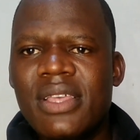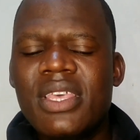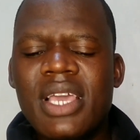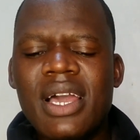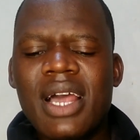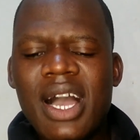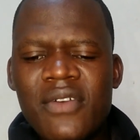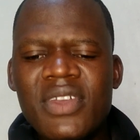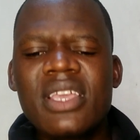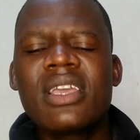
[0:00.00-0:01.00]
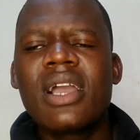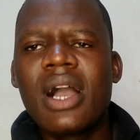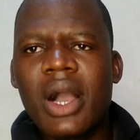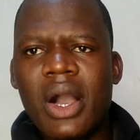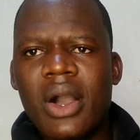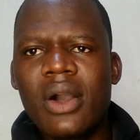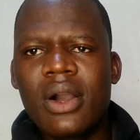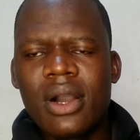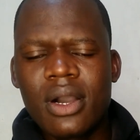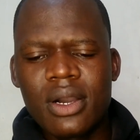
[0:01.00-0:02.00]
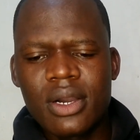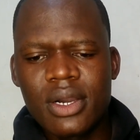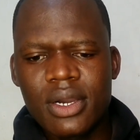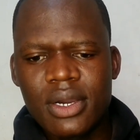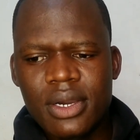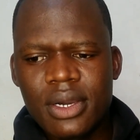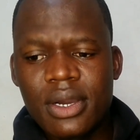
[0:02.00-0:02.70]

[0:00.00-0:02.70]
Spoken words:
They are having a